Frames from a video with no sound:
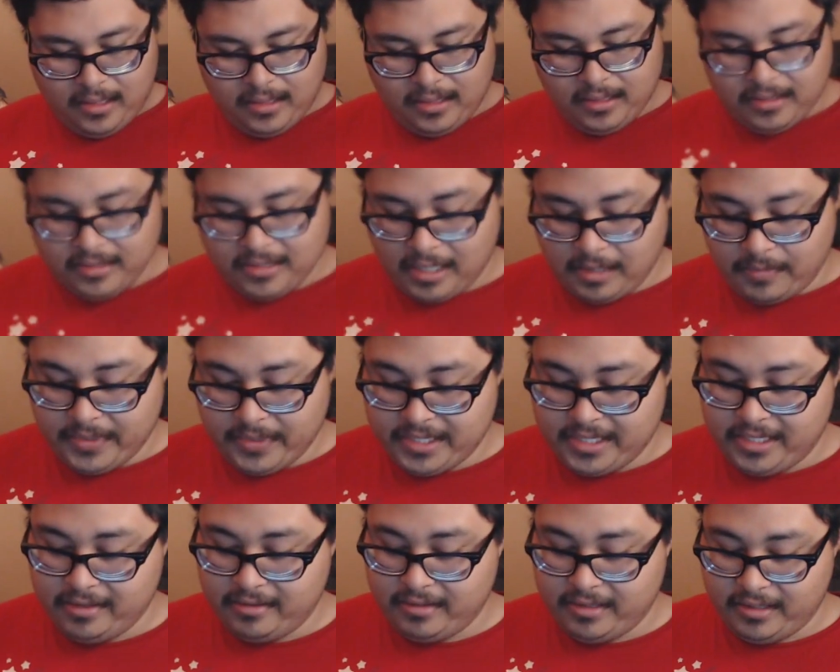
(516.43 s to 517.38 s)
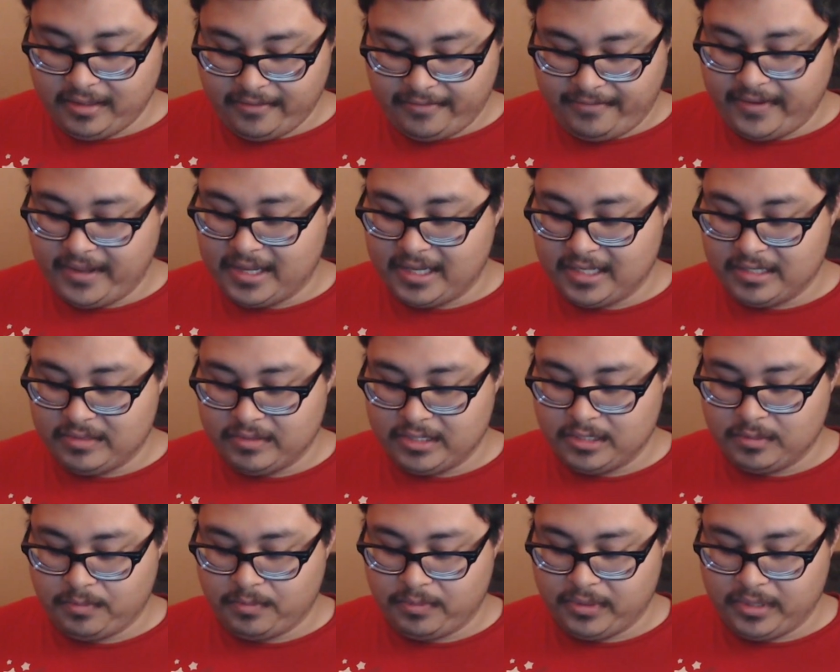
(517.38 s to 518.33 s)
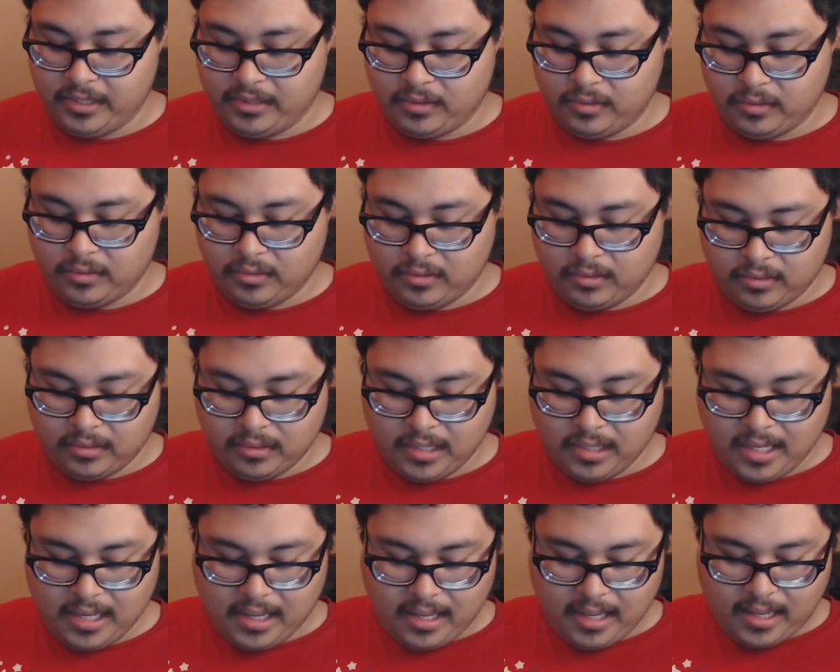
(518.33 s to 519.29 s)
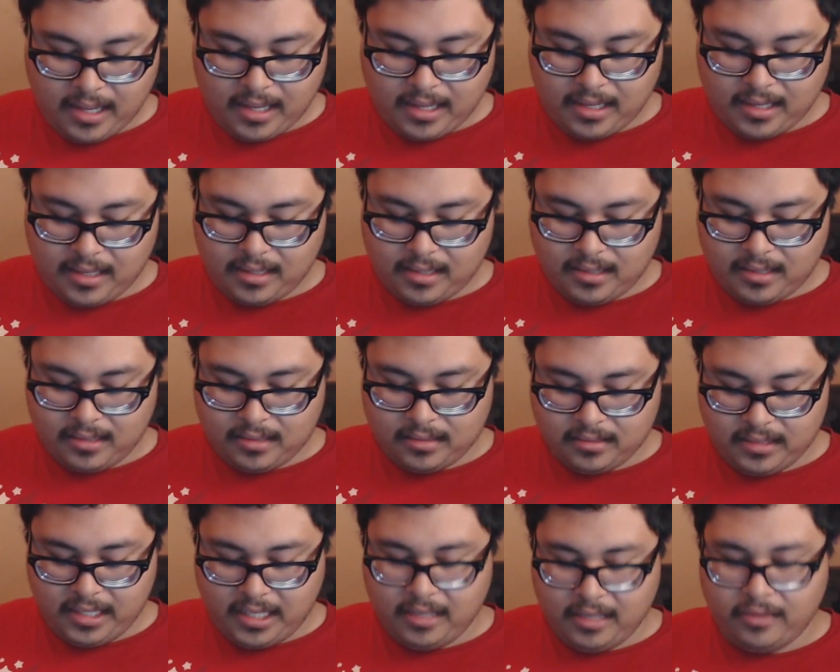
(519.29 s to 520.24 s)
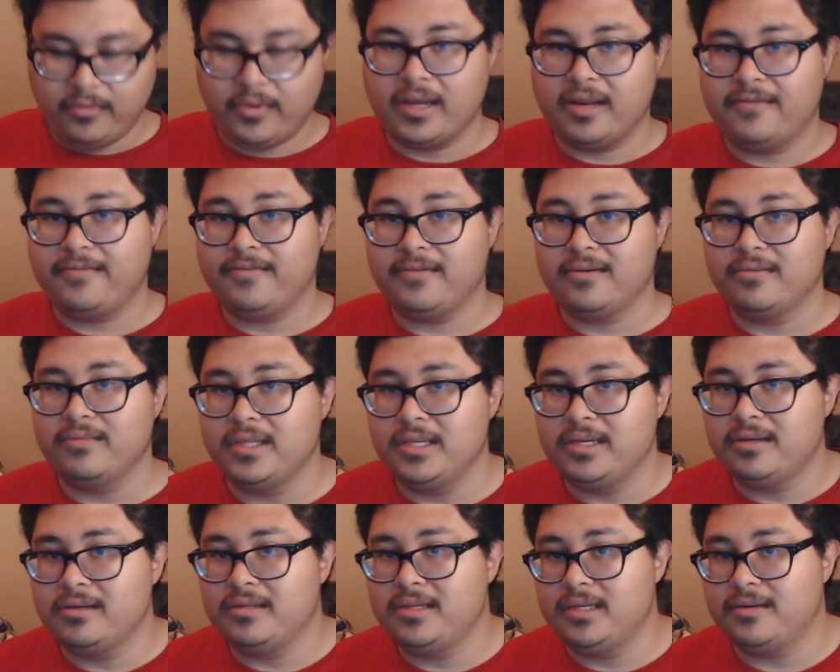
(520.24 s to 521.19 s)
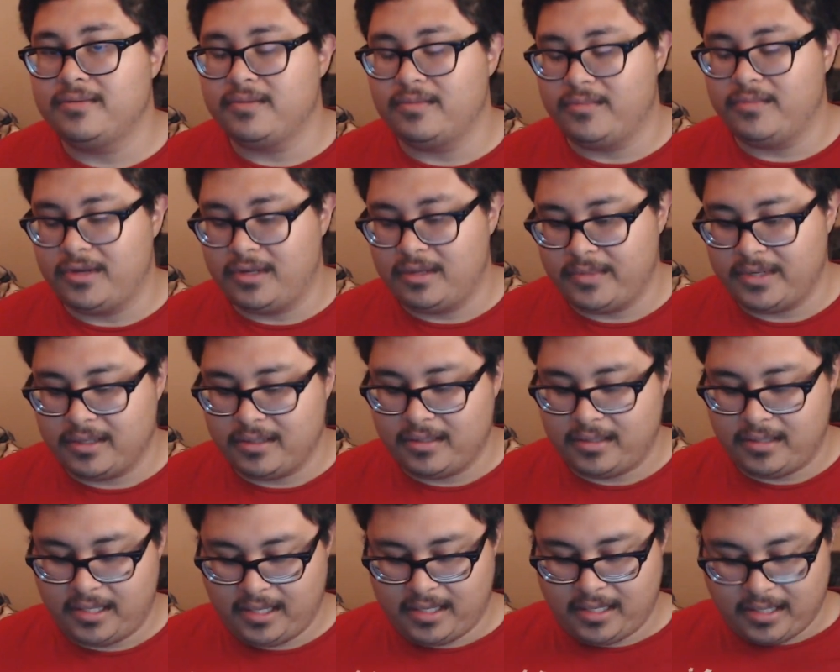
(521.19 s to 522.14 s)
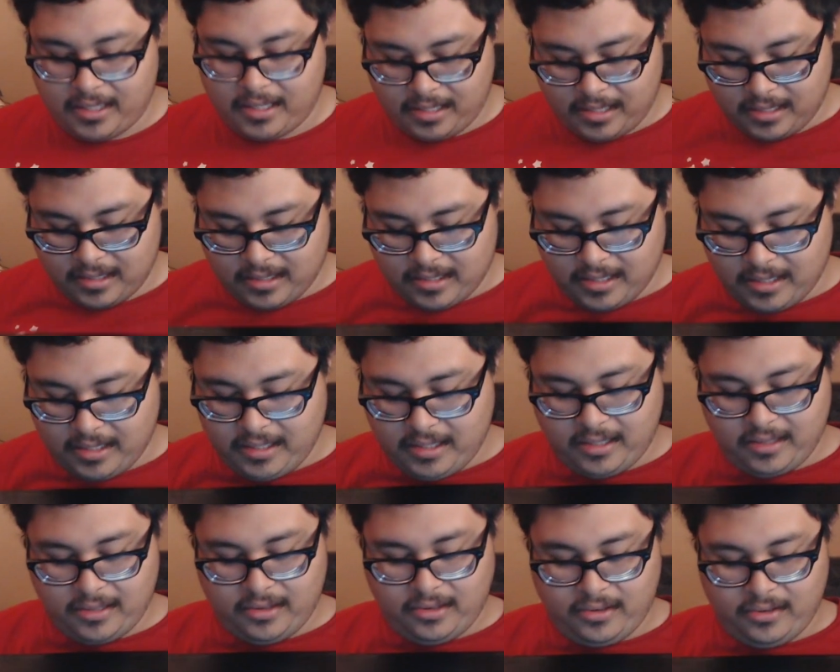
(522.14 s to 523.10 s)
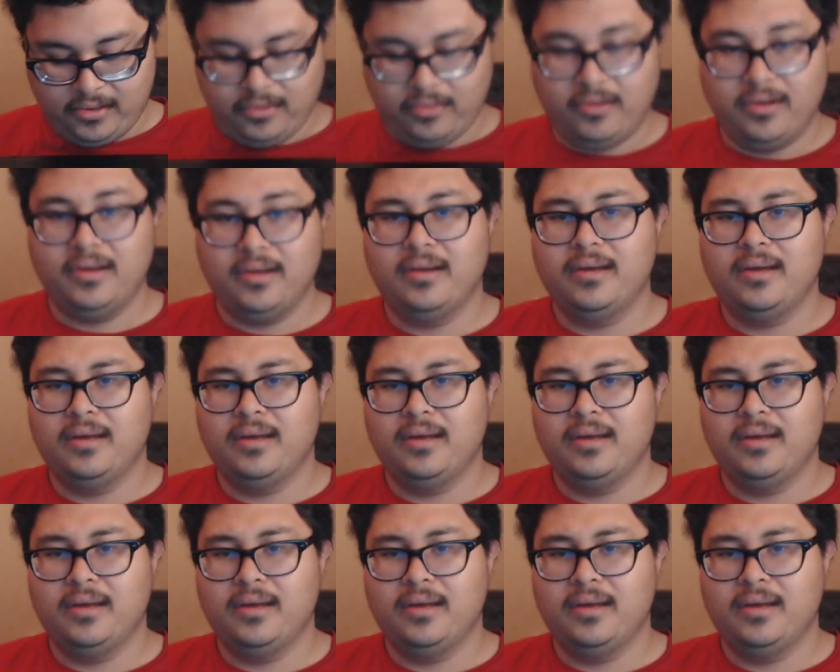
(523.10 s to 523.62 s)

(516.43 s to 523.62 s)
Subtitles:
There's a bajillion fans, which is pretty cool. And yeah, we got it for a really good deal from Walmart. And there you go.